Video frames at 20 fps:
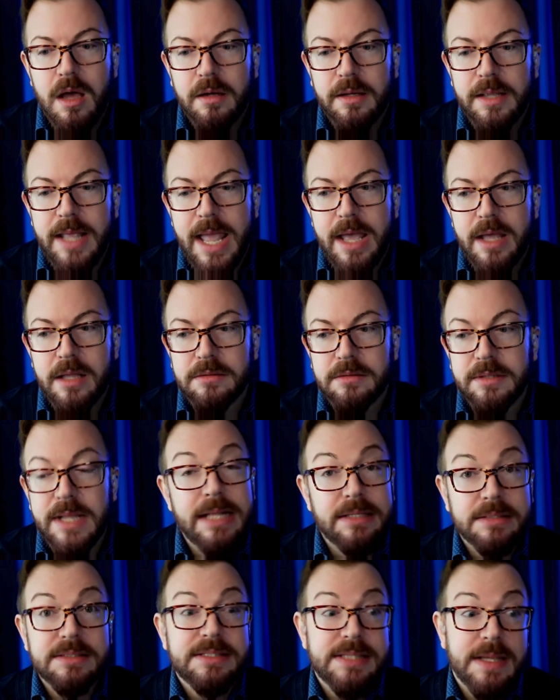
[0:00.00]

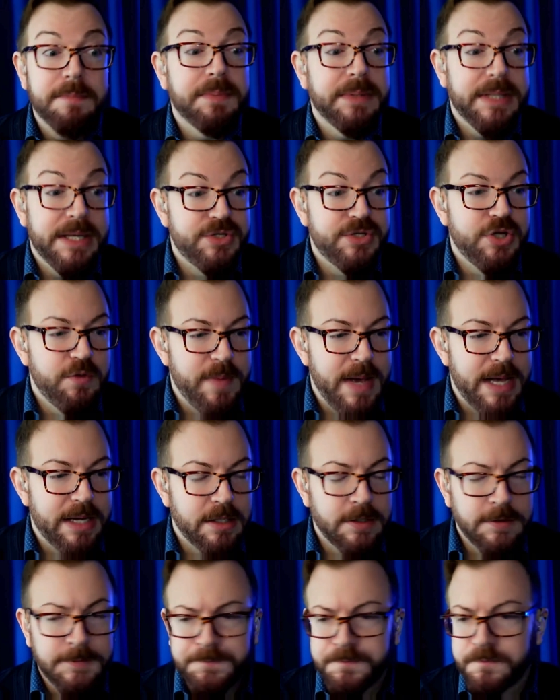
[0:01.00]
can simply do
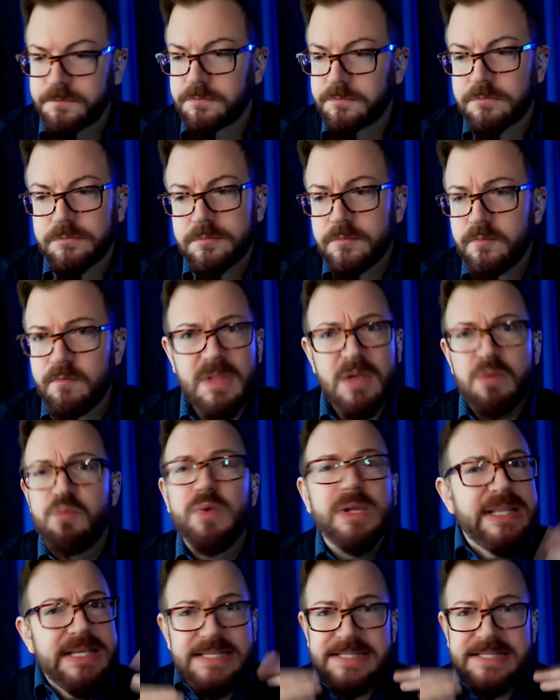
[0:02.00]
better. Really